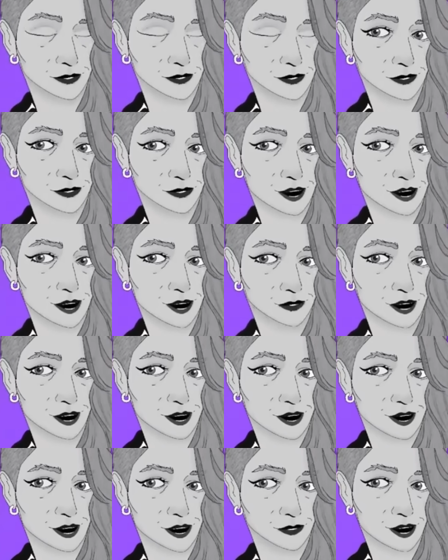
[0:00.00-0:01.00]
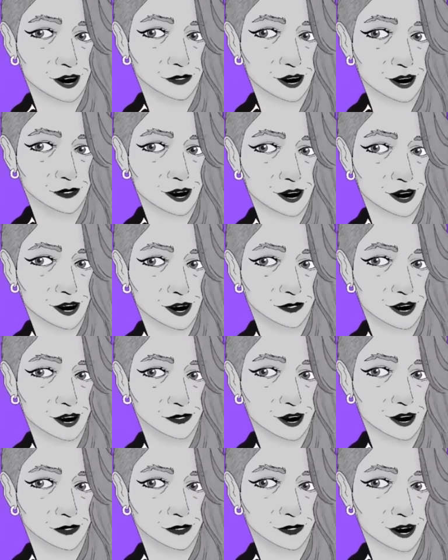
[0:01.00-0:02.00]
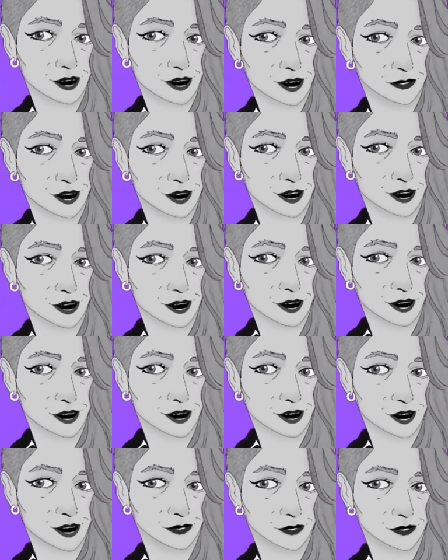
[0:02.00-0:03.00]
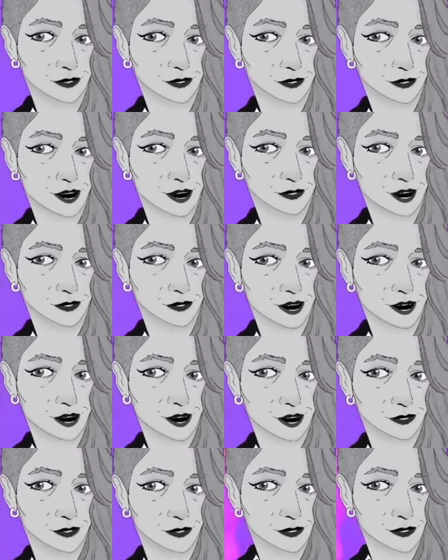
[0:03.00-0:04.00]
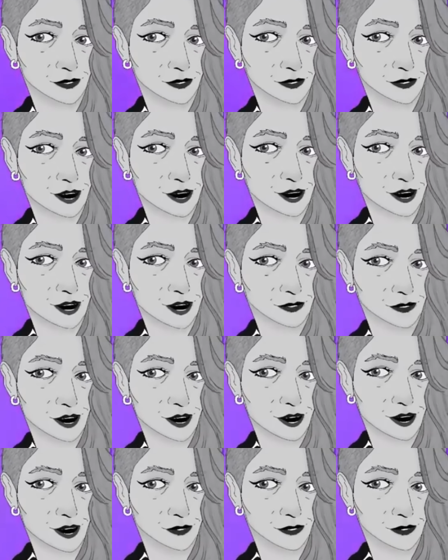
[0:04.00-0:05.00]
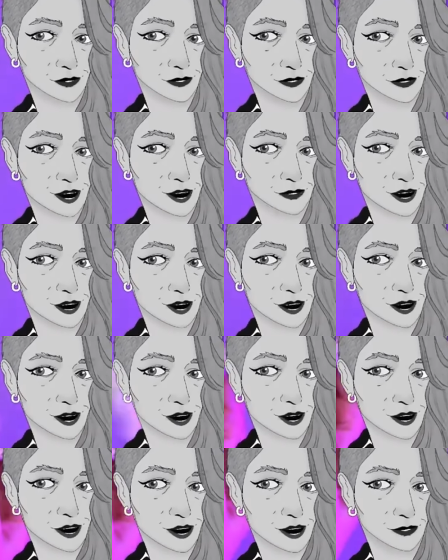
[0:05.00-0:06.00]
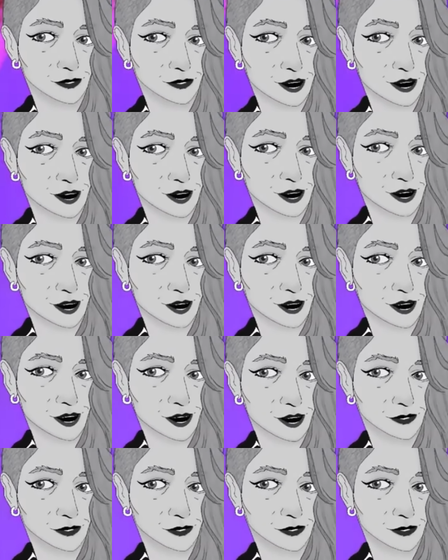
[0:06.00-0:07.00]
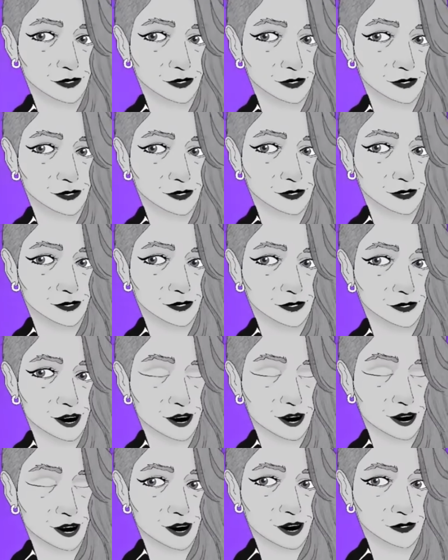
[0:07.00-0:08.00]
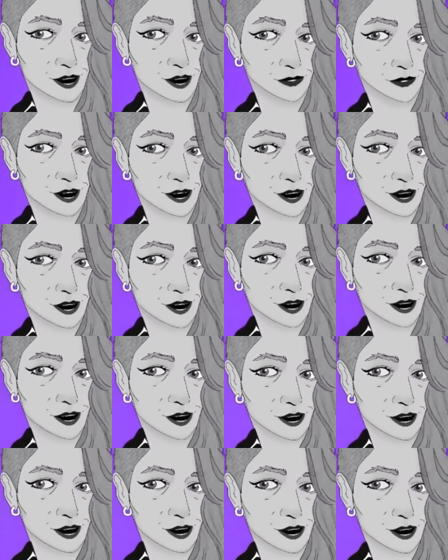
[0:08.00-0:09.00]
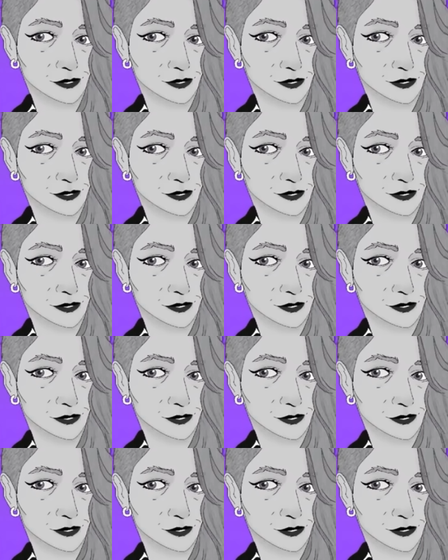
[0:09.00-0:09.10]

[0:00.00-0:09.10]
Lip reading: And I didn't get everything to like the same amount of pointy. But if something looks good when you're supposedly